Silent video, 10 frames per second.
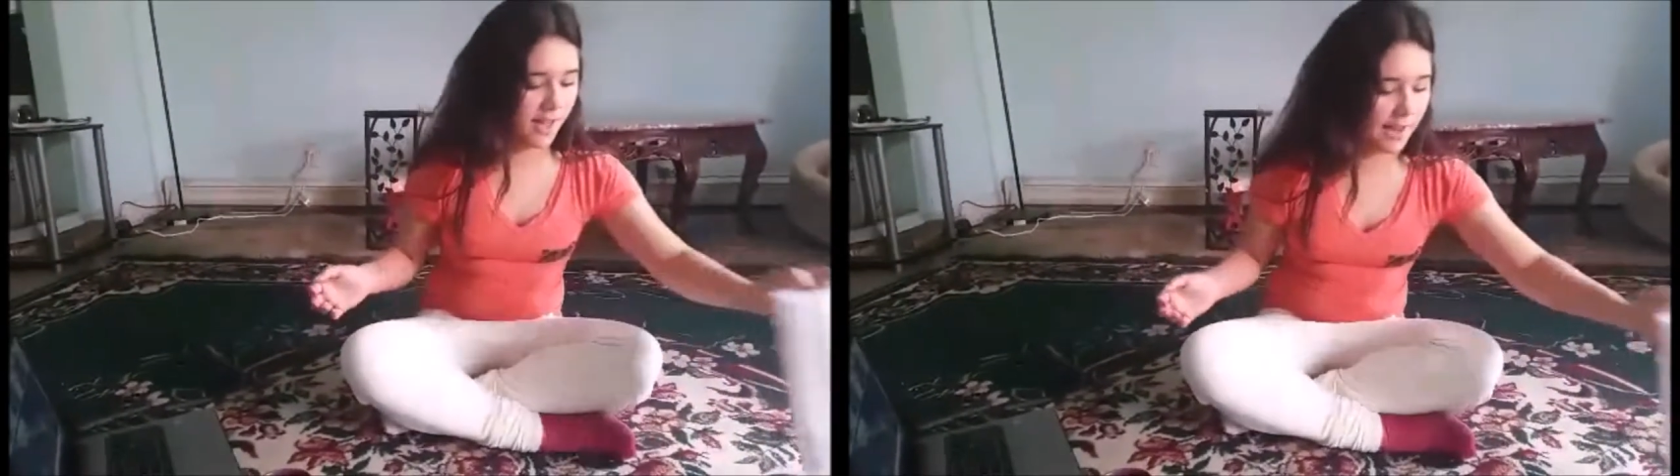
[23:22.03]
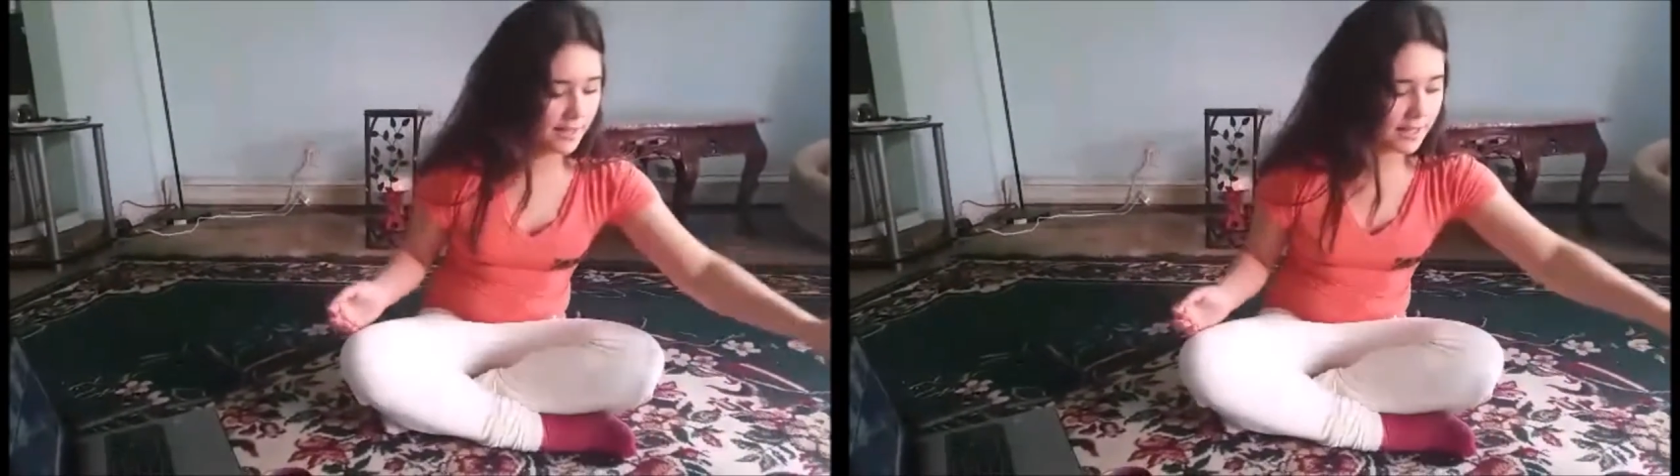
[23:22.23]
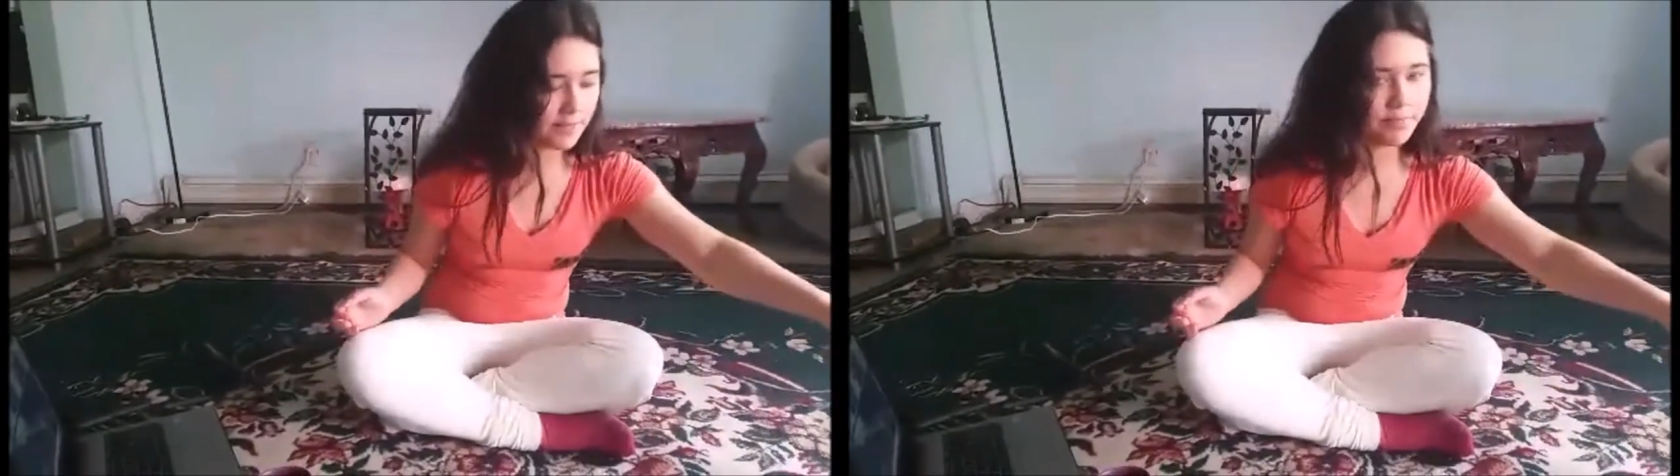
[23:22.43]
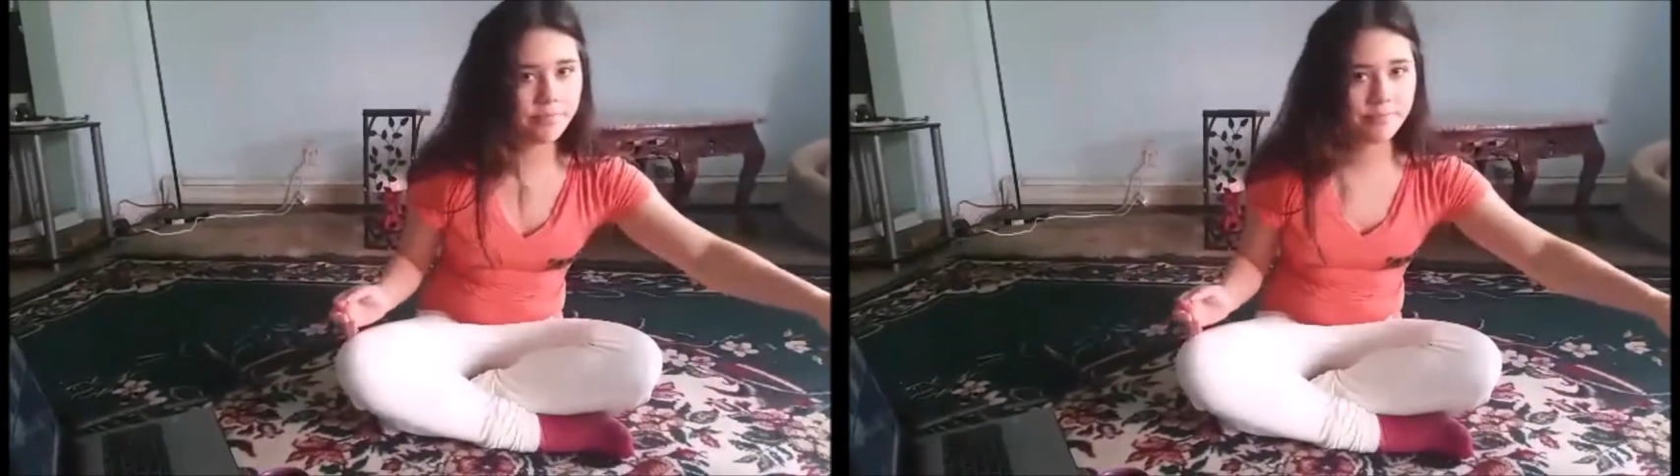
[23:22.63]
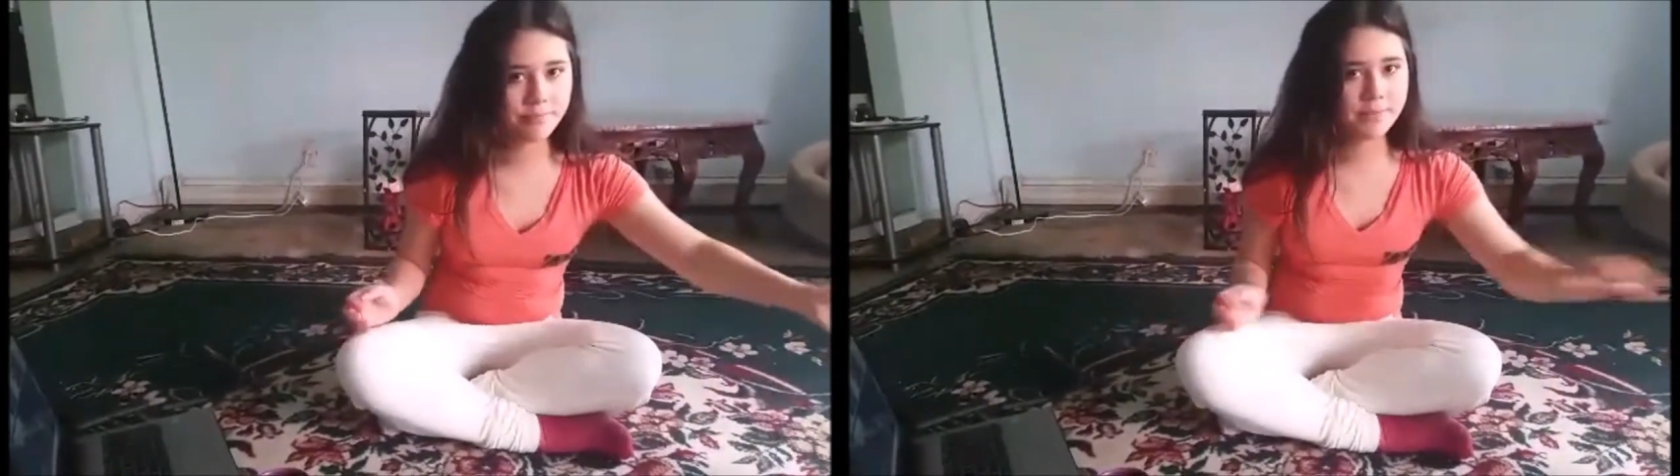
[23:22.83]
case.
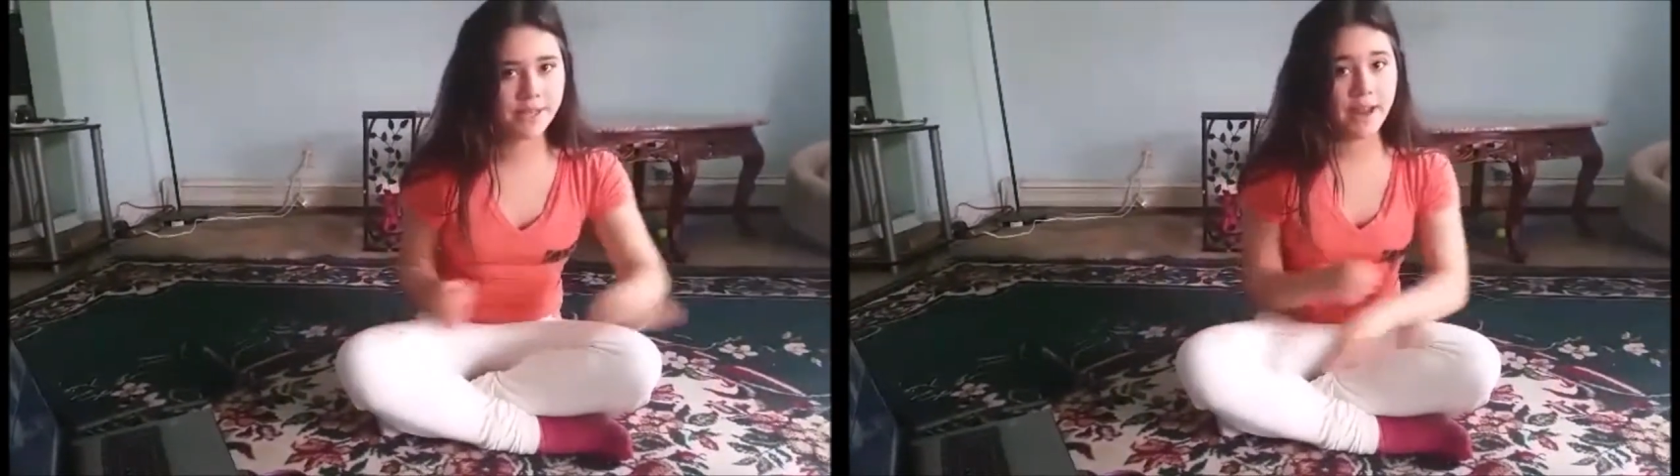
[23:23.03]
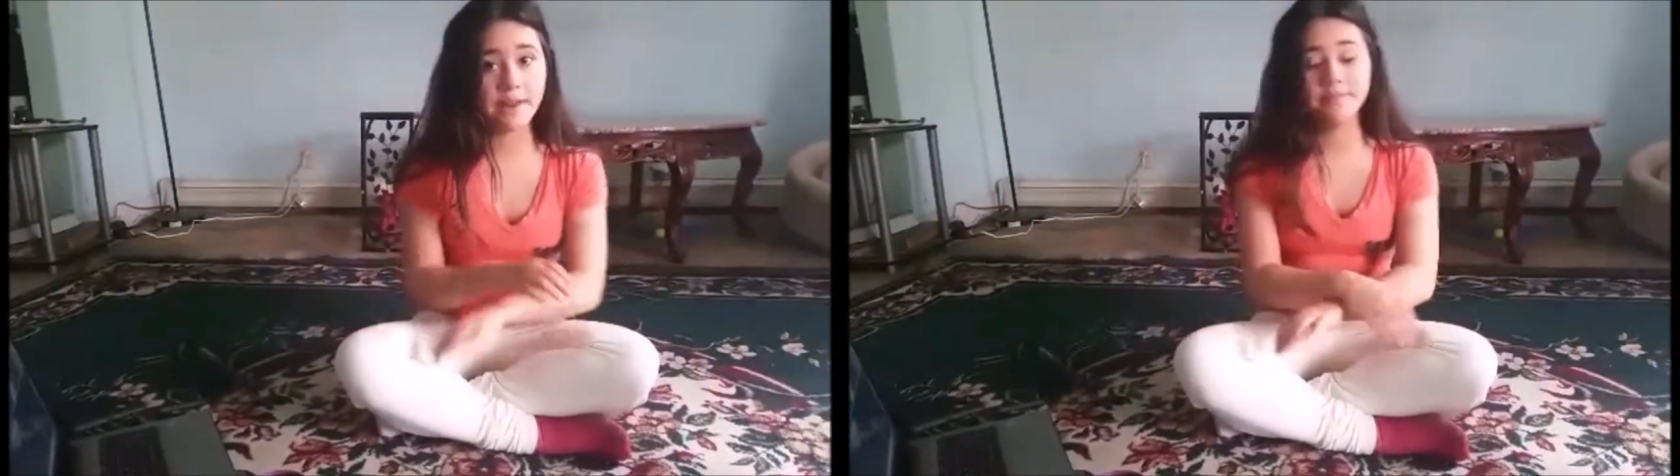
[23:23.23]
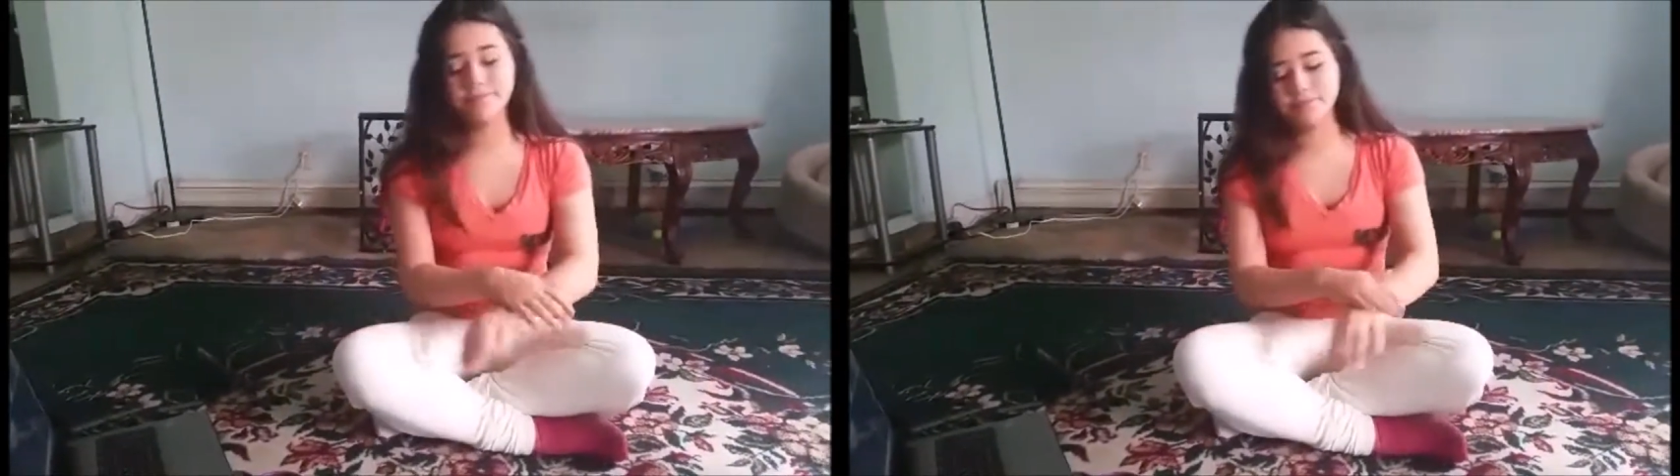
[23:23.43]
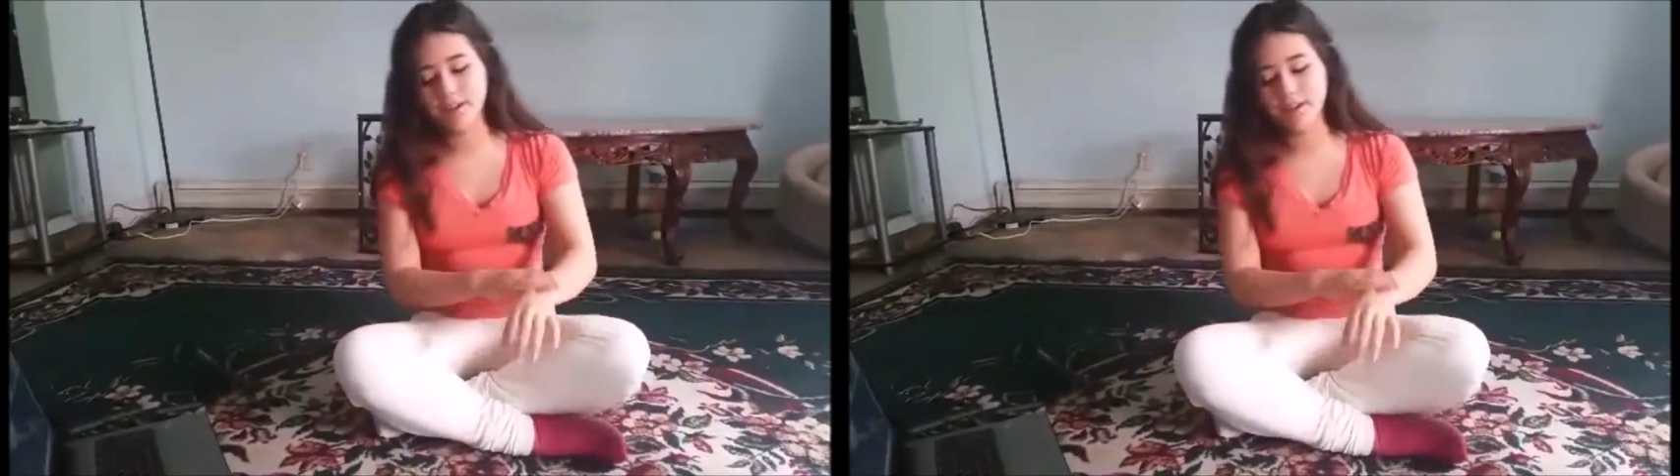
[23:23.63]
Scared.